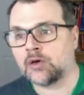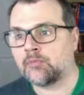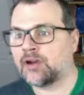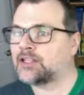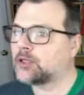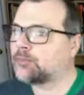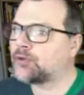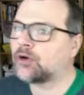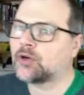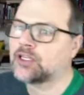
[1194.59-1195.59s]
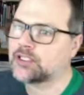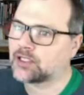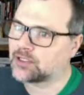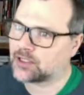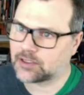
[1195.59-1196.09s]
But it's a purely
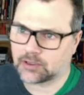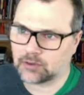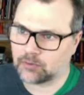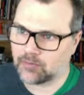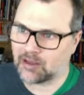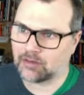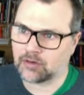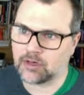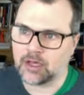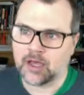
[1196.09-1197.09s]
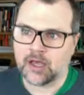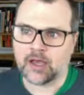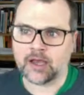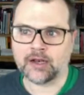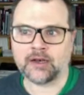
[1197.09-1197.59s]
statistical method,
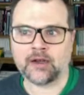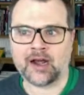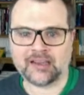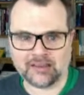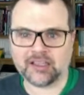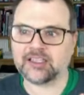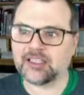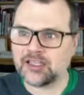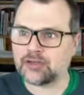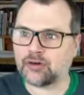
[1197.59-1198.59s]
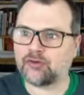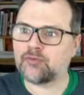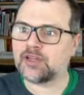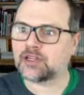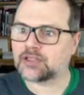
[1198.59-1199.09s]
And I think it's easier for
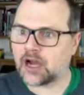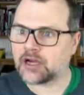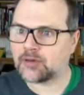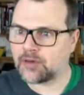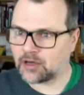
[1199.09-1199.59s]
me to talk about